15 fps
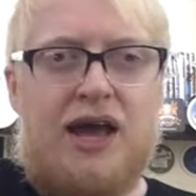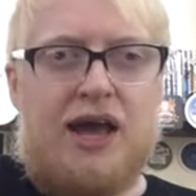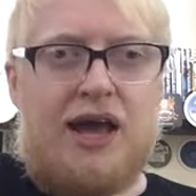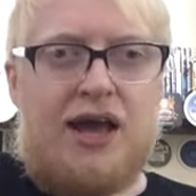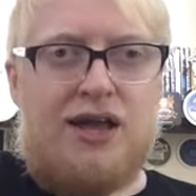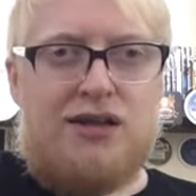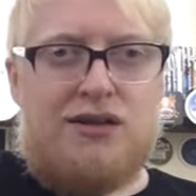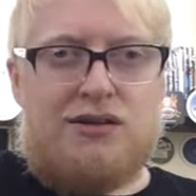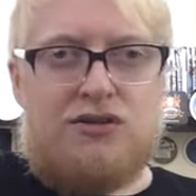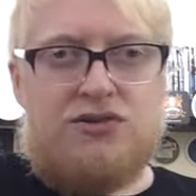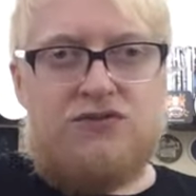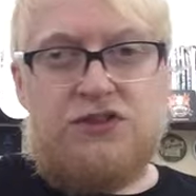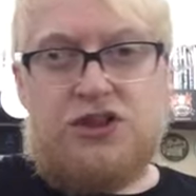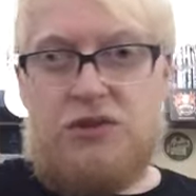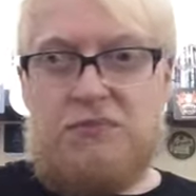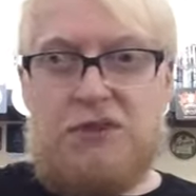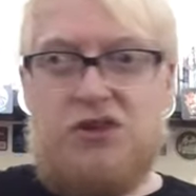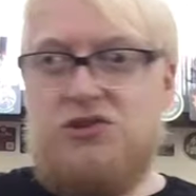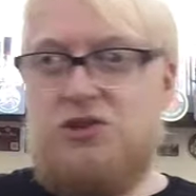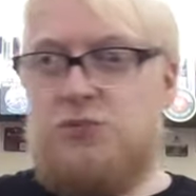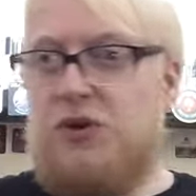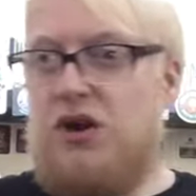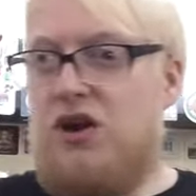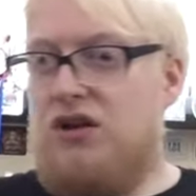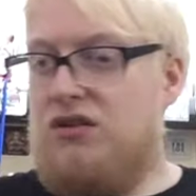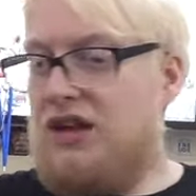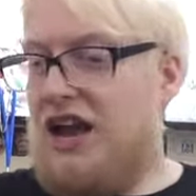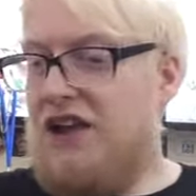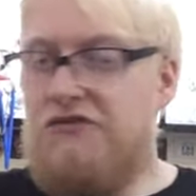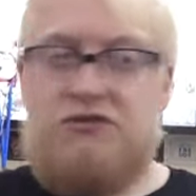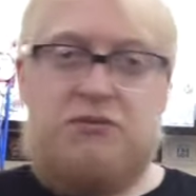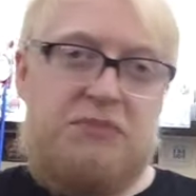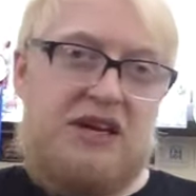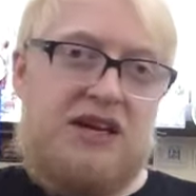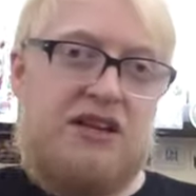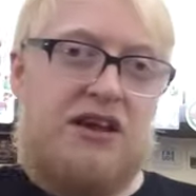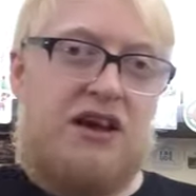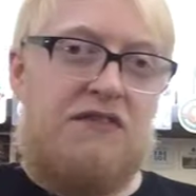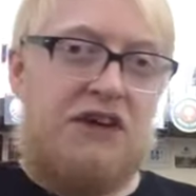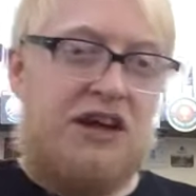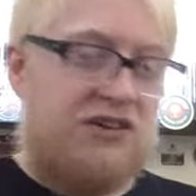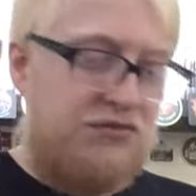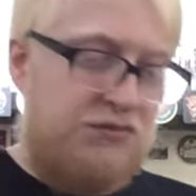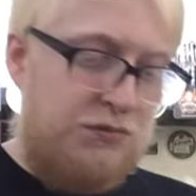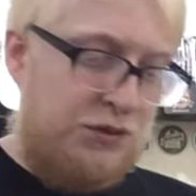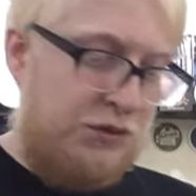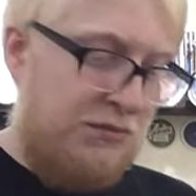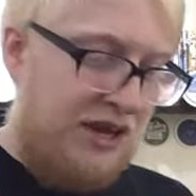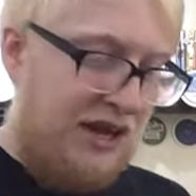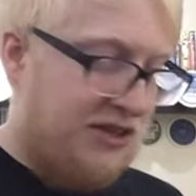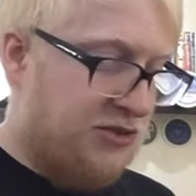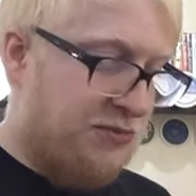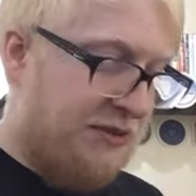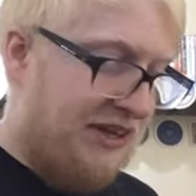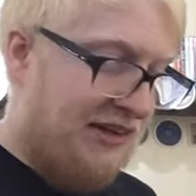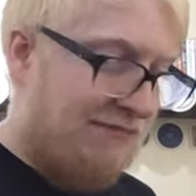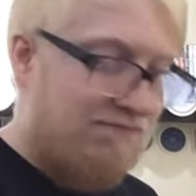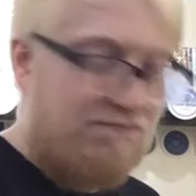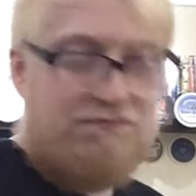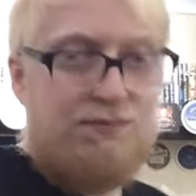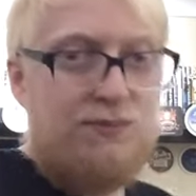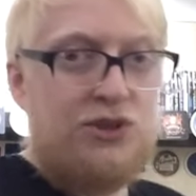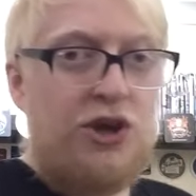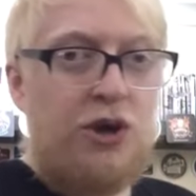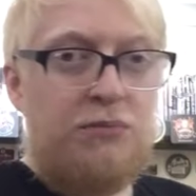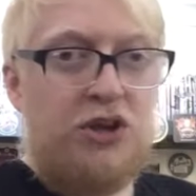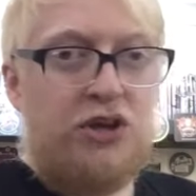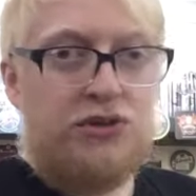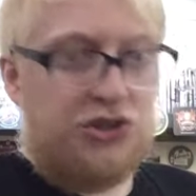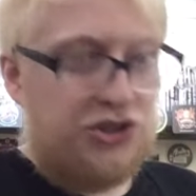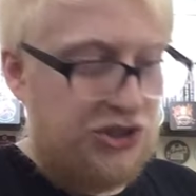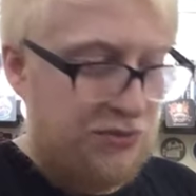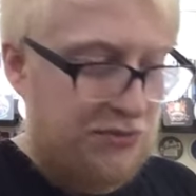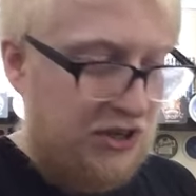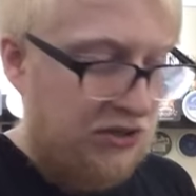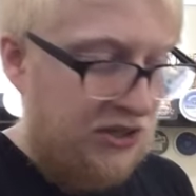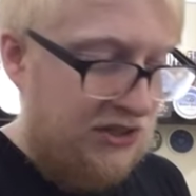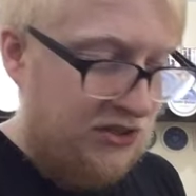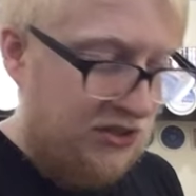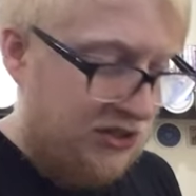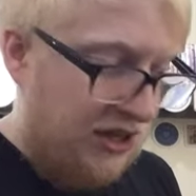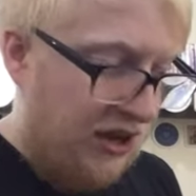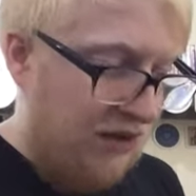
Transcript: And for the most part, every beer that I've had from them has been top notch, to be honest.